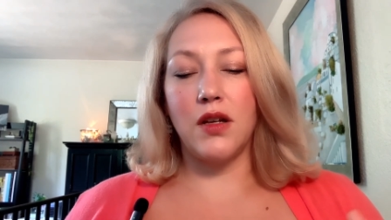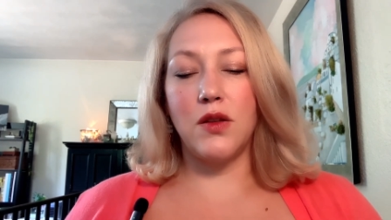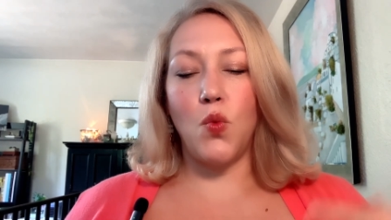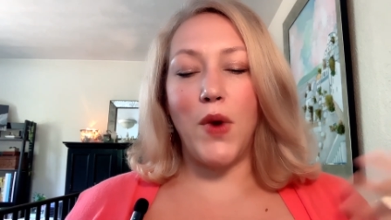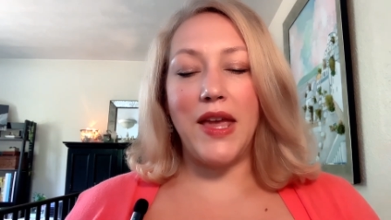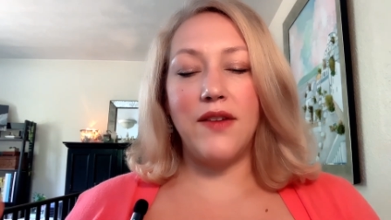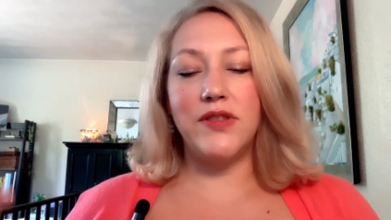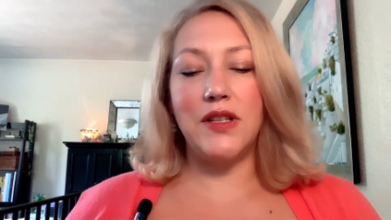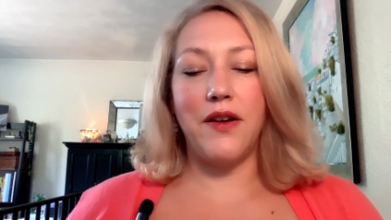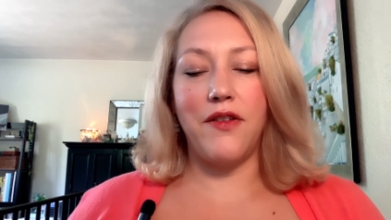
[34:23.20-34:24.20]
the
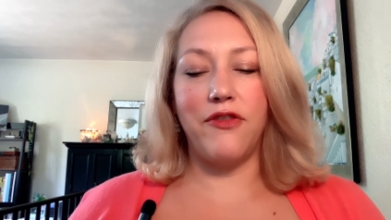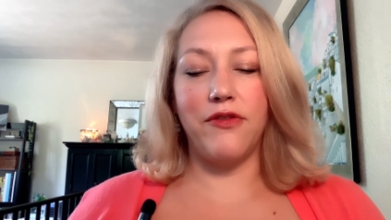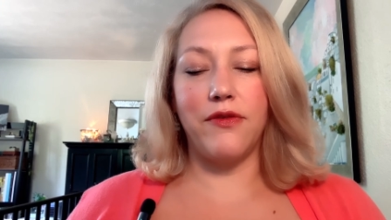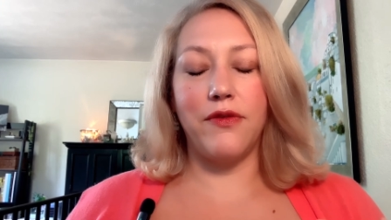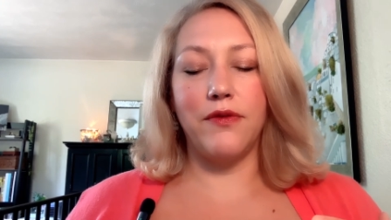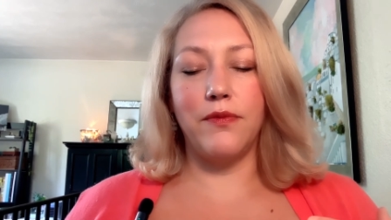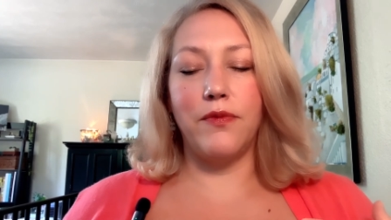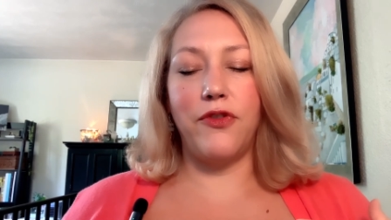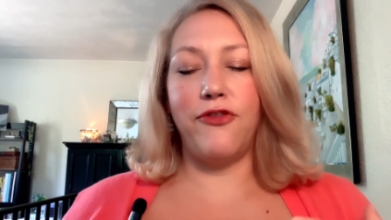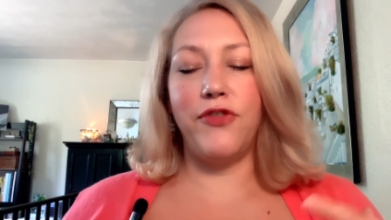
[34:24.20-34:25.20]
waves of
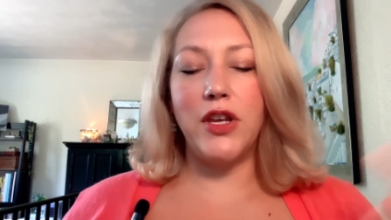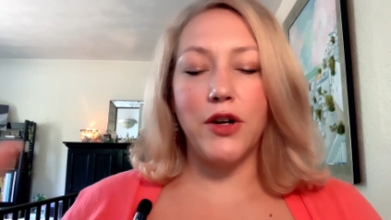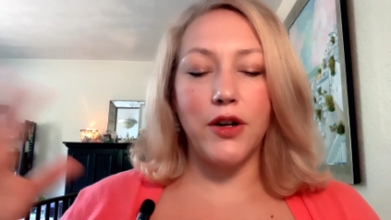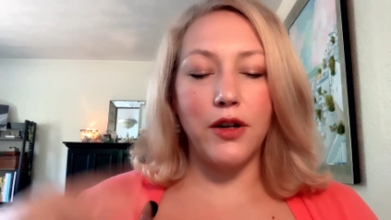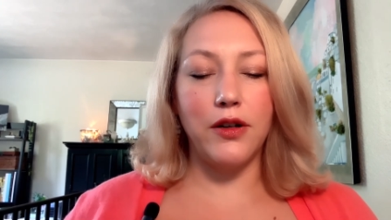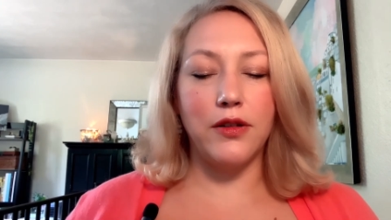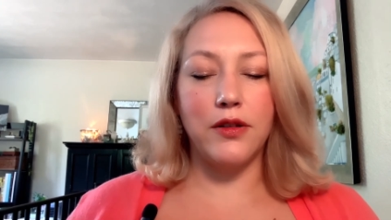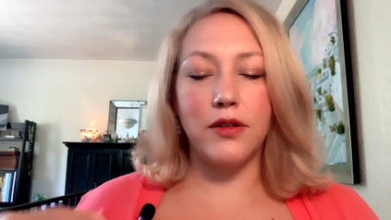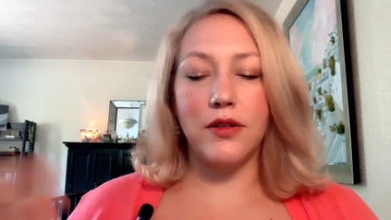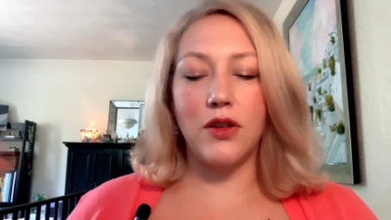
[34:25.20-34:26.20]
fear,
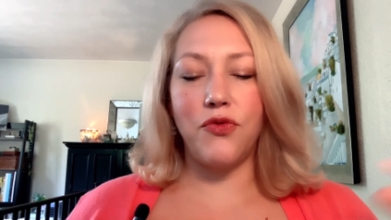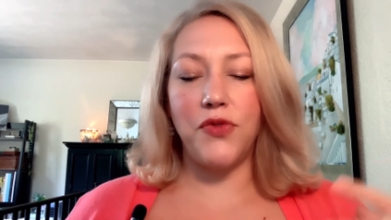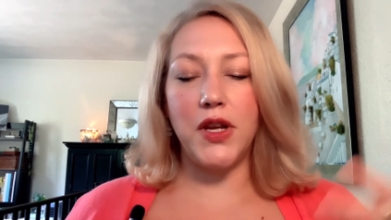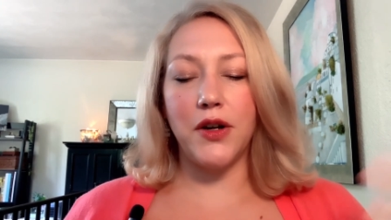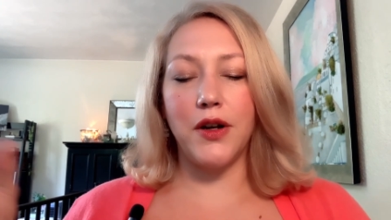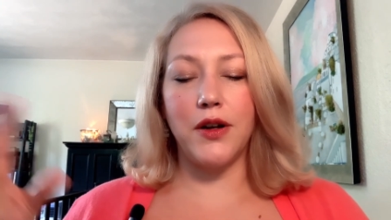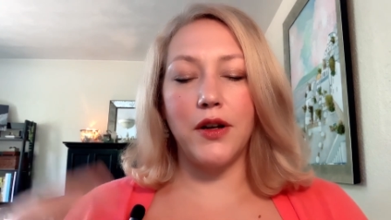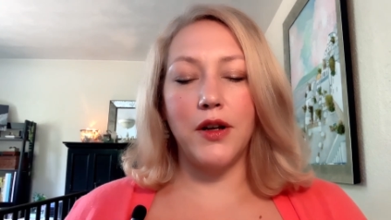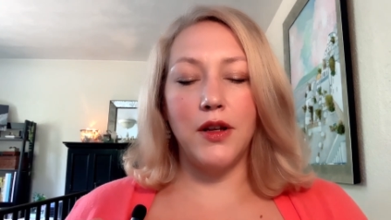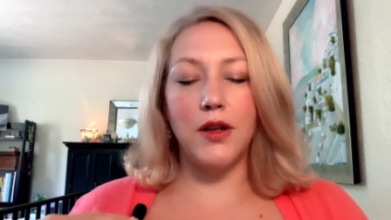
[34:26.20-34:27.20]
the
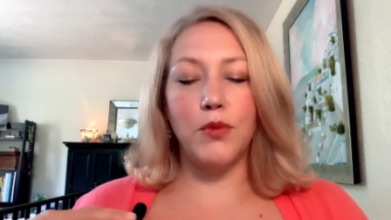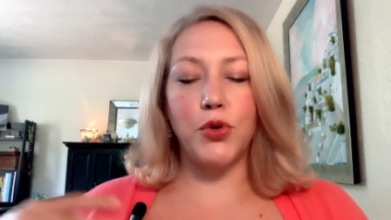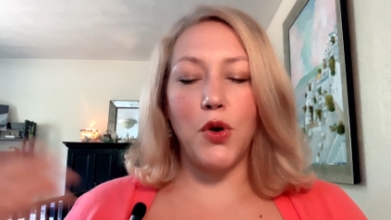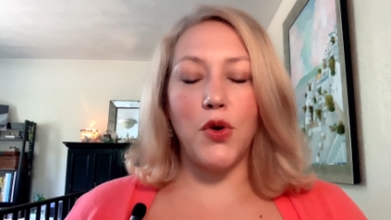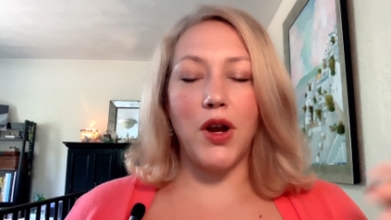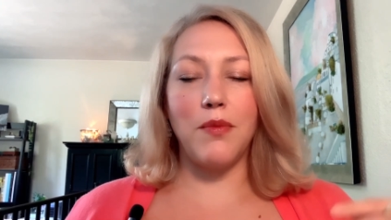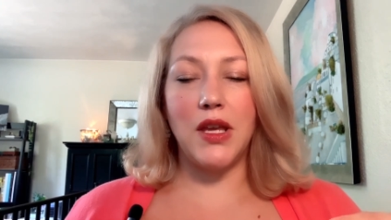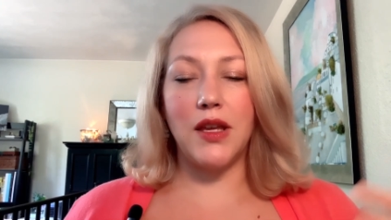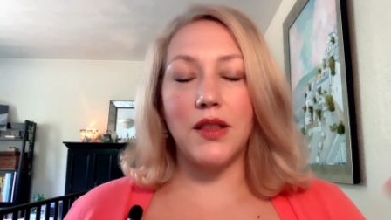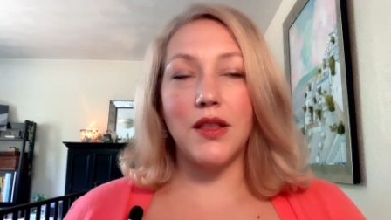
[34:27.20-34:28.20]
fear
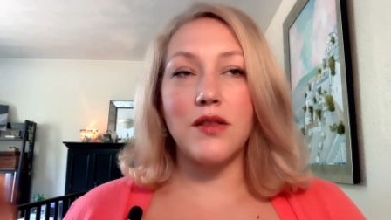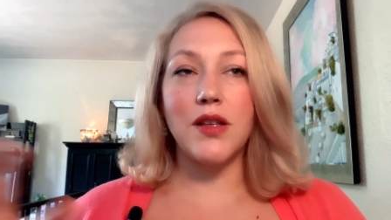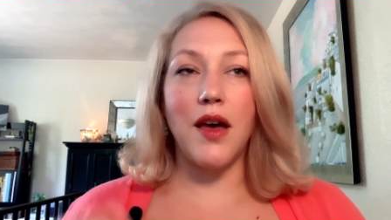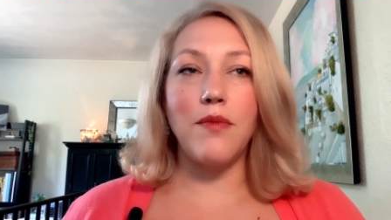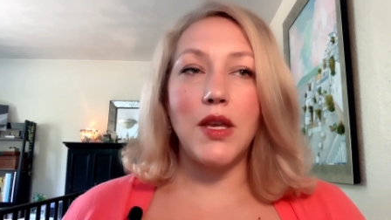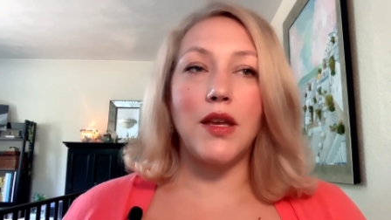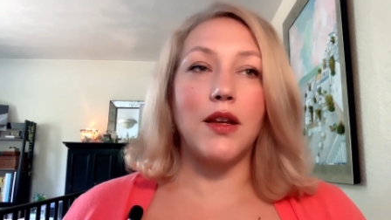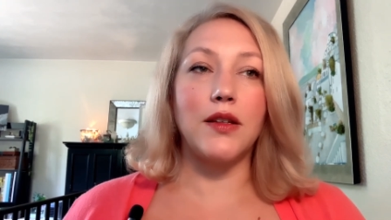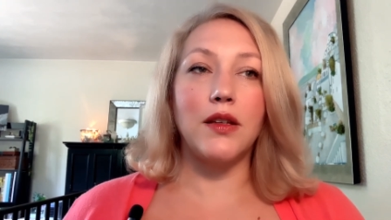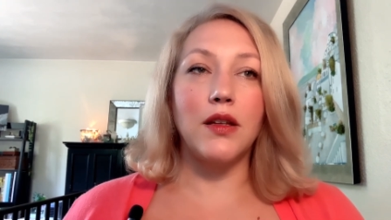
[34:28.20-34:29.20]
programming that's coming
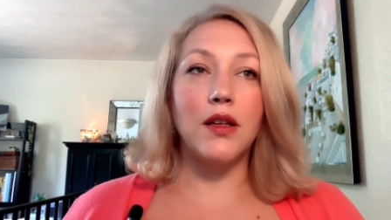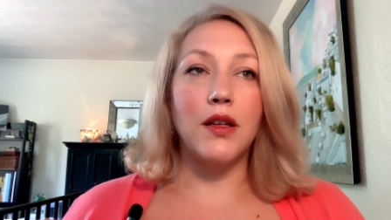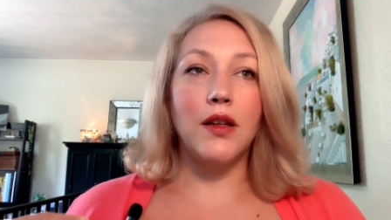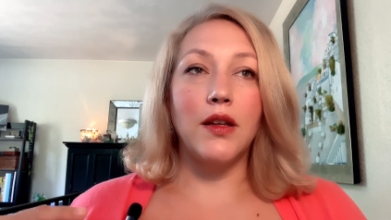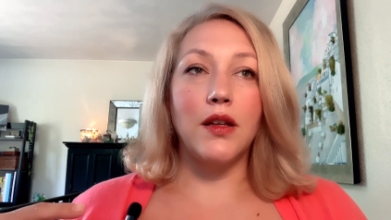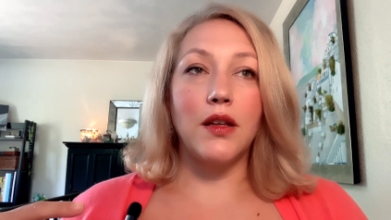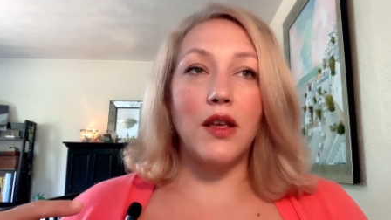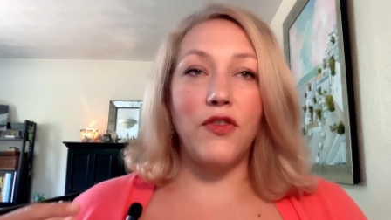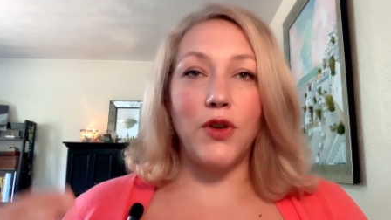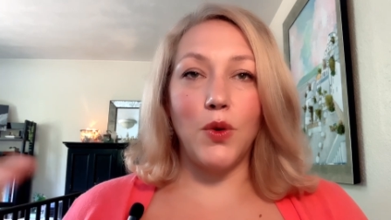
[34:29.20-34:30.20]
in
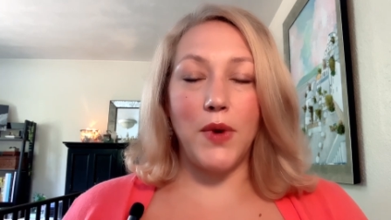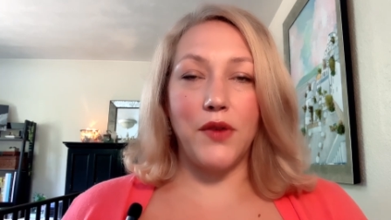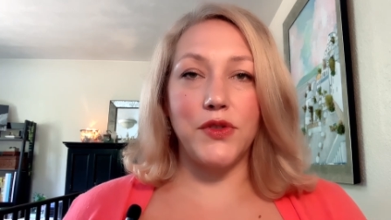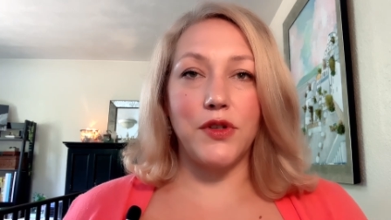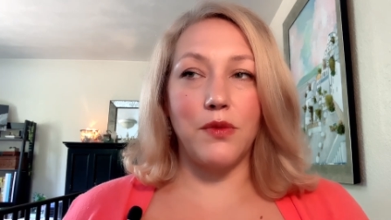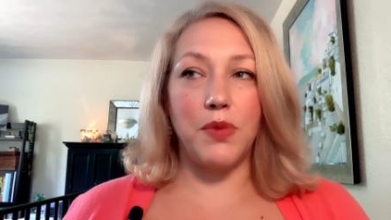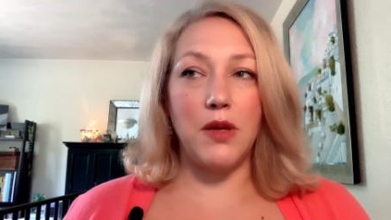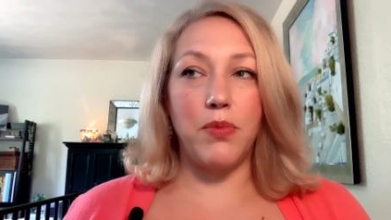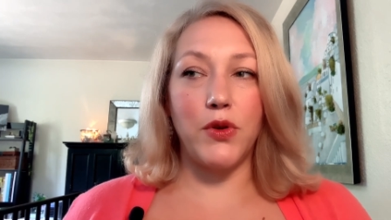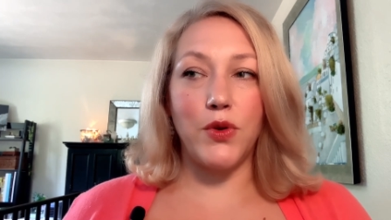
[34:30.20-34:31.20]
if you're around certain
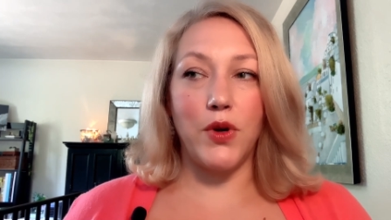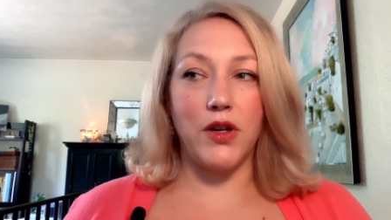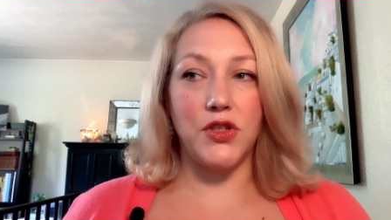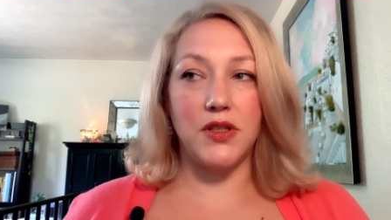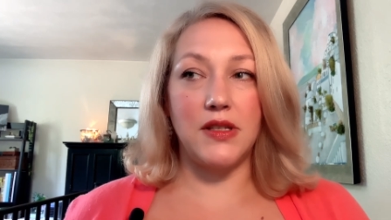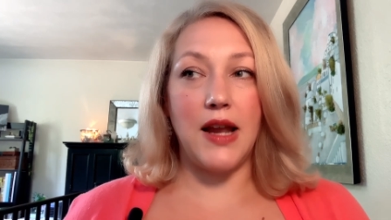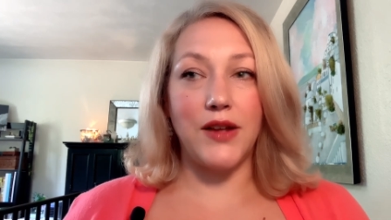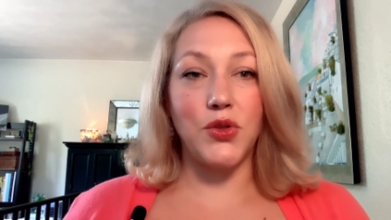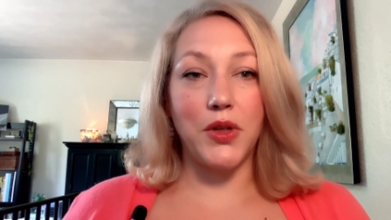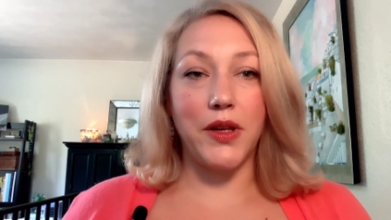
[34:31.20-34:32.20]
people who are just
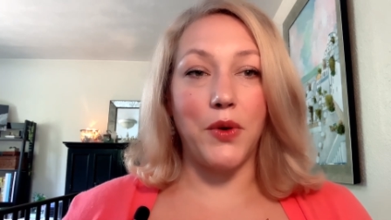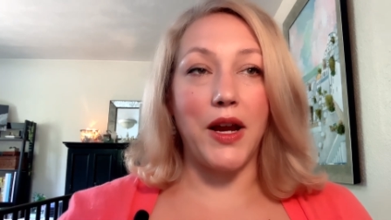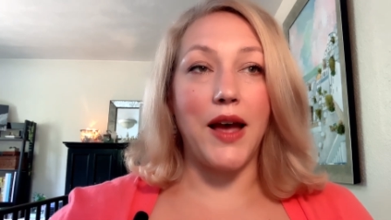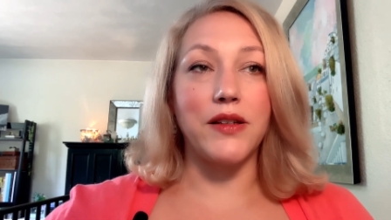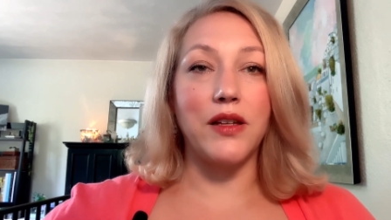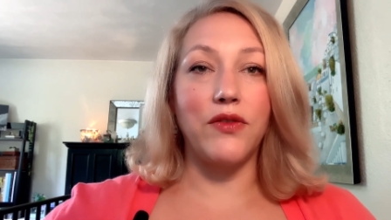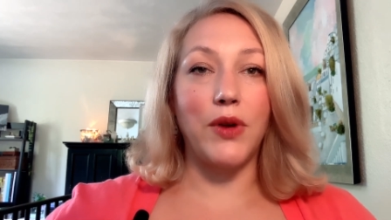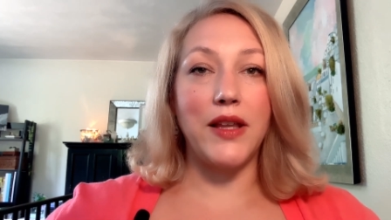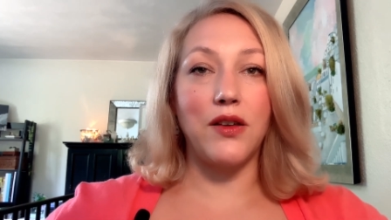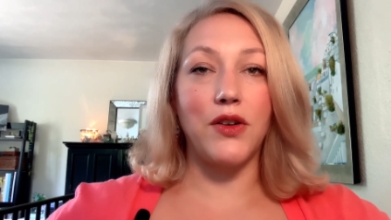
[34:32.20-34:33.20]
naturally reactive, right?